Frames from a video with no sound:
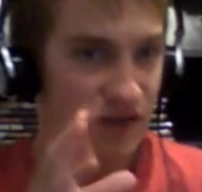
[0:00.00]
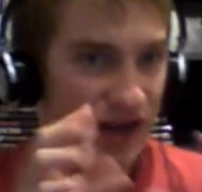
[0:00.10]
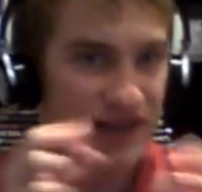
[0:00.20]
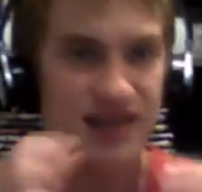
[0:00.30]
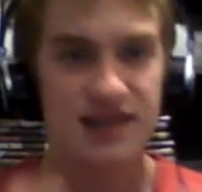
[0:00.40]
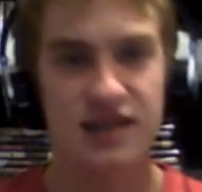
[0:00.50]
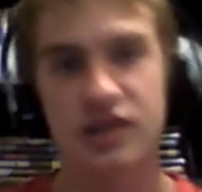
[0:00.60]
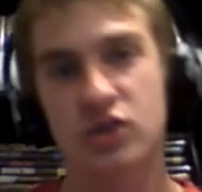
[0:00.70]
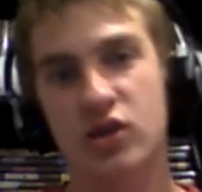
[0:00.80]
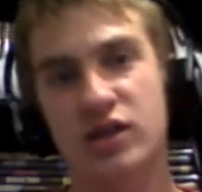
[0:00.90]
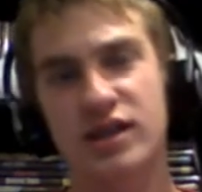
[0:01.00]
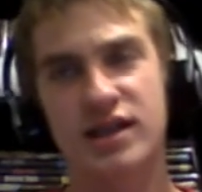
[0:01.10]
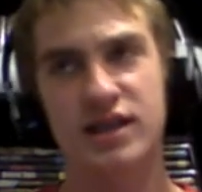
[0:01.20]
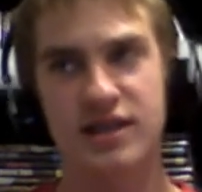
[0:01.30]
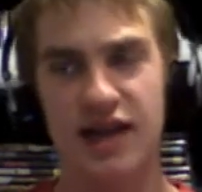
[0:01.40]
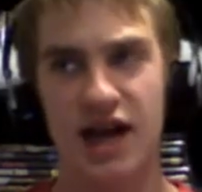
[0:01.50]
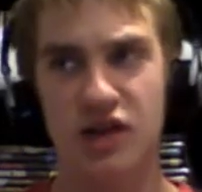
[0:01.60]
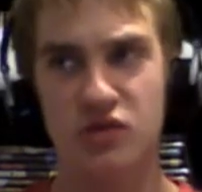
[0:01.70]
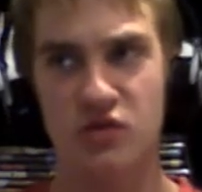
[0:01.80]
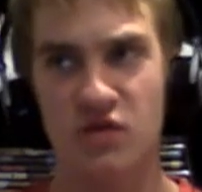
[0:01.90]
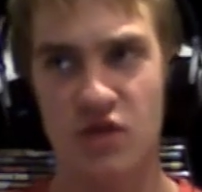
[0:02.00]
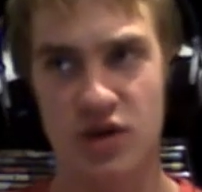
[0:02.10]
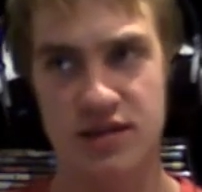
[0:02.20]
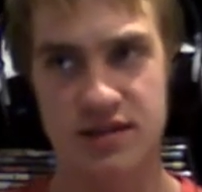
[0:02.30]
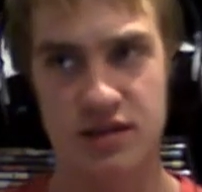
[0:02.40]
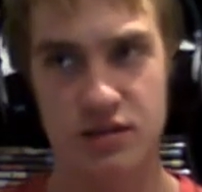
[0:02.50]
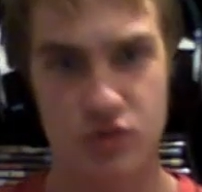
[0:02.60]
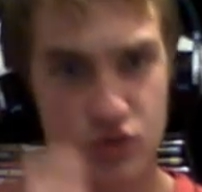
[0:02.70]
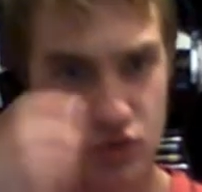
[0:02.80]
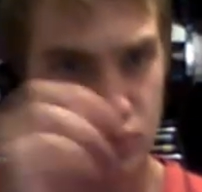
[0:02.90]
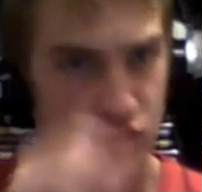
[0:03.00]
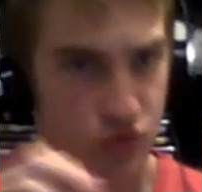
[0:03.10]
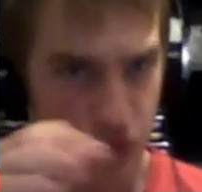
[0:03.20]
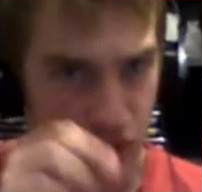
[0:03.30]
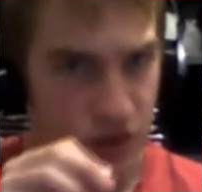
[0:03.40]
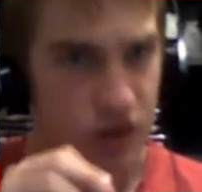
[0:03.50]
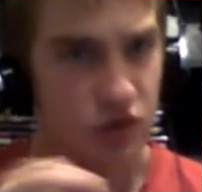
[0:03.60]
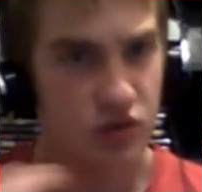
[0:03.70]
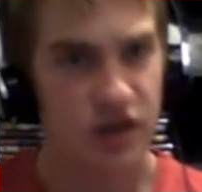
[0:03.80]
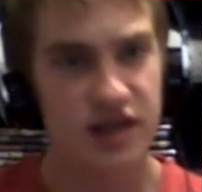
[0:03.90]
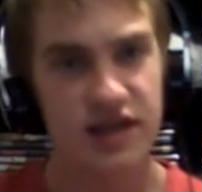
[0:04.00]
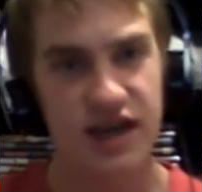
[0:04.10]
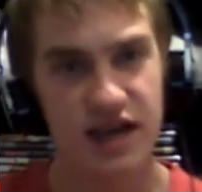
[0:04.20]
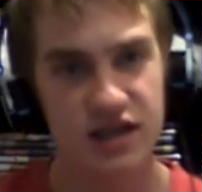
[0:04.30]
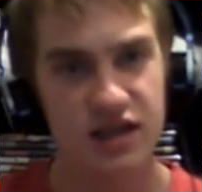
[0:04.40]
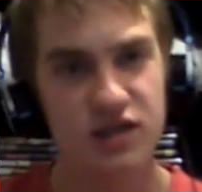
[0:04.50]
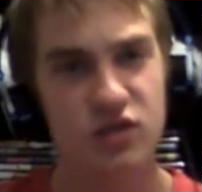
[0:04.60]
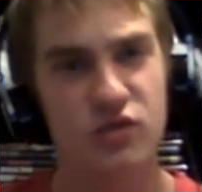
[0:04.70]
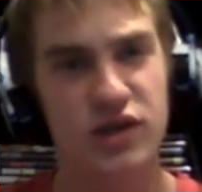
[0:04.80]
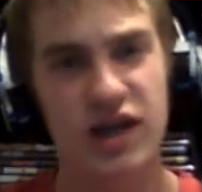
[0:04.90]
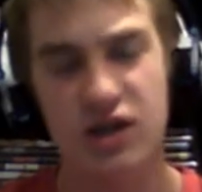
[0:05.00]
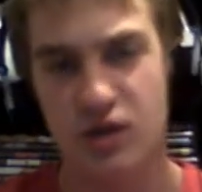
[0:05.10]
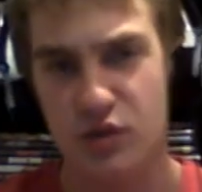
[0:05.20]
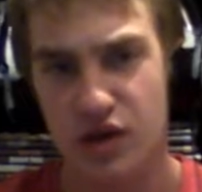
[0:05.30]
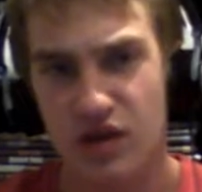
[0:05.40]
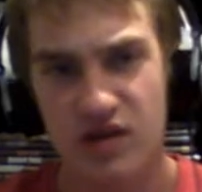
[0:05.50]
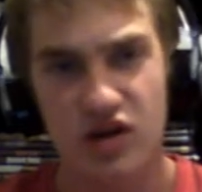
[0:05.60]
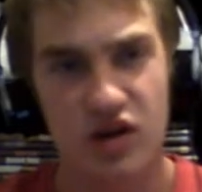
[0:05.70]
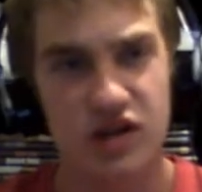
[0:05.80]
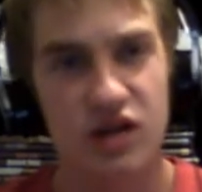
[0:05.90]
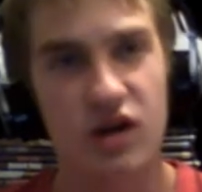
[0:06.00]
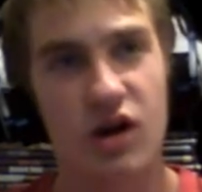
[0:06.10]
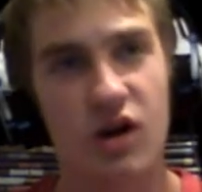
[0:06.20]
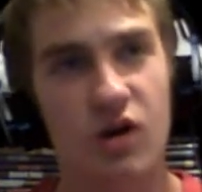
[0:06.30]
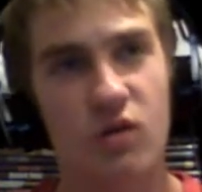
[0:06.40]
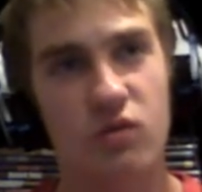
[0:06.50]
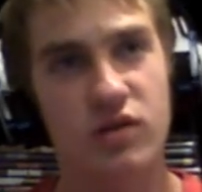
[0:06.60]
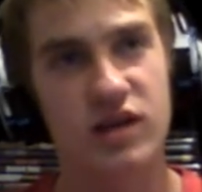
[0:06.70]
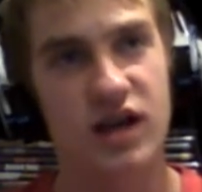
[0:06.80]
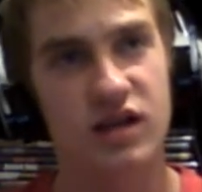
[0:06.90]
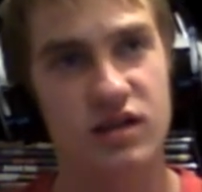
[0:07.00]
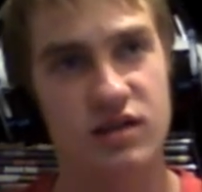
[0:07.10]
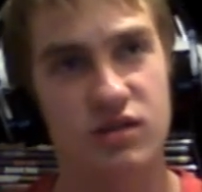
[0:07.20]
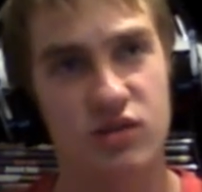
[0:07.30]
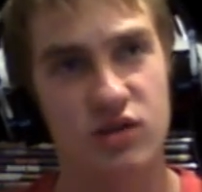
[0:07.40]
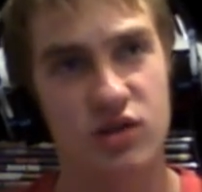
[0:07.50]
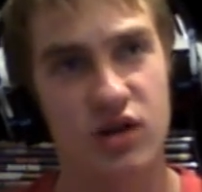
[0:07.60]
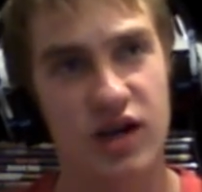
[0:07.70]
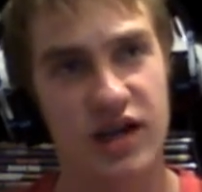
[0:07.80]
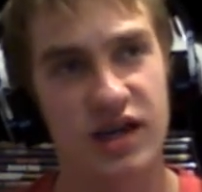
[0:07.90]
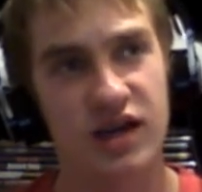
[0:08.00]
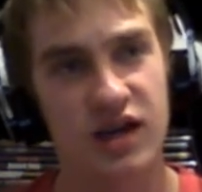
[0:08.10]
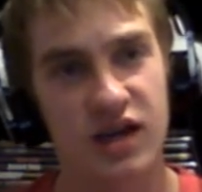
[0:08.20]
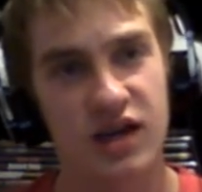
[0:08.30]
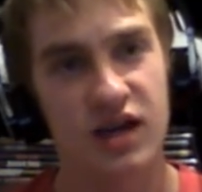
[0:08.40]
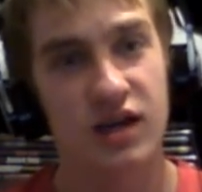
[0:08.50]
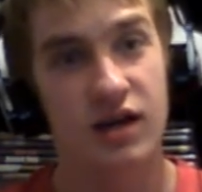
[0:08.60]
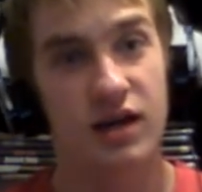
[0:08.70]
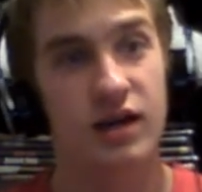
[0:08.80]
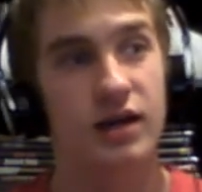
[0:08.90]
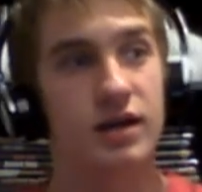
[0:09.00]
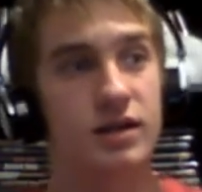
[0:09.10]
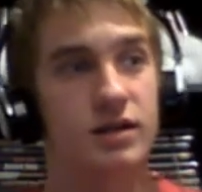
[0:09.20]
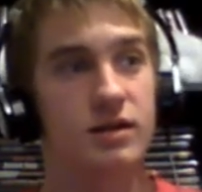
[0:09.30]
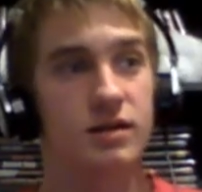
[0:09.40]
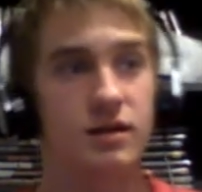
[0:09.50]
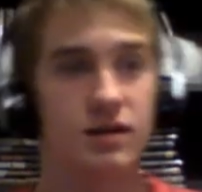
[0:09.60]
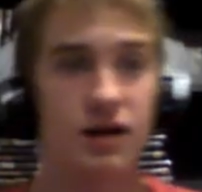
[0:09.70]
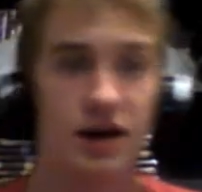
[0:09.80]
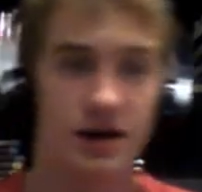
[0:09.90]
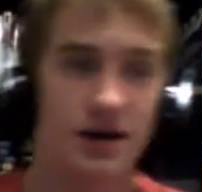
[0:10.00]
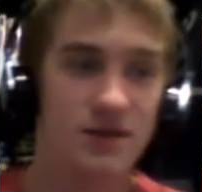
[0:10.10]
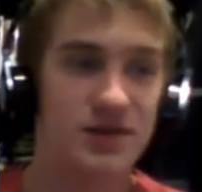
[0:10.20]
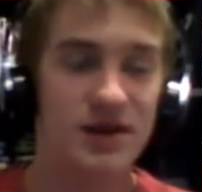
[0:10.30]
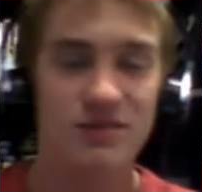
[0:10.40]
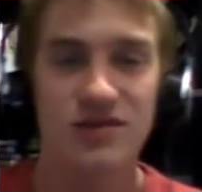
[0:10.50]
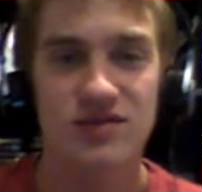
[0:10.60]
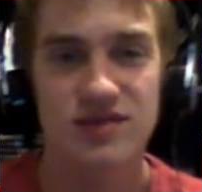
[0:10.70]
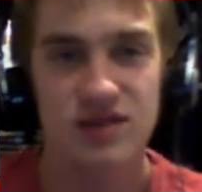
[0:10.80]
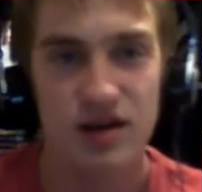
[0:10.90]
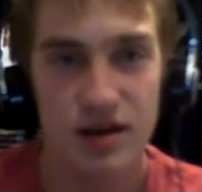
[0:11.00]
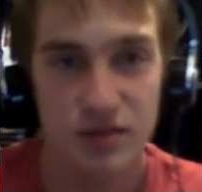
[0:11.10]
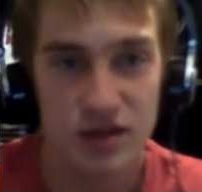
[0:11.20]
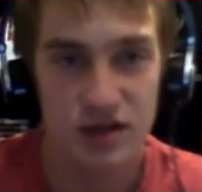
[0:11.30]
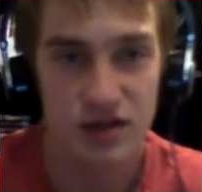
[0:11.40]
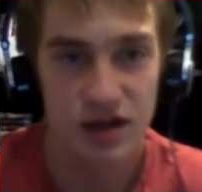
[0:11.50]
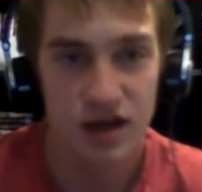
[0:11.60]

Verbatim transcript: I guess in this trailer you get to see our little first draw, drawn look at the alien, so we get kind of get an idea of what the aliens look like. And yeah, I mean, I'm curious to know. I mean,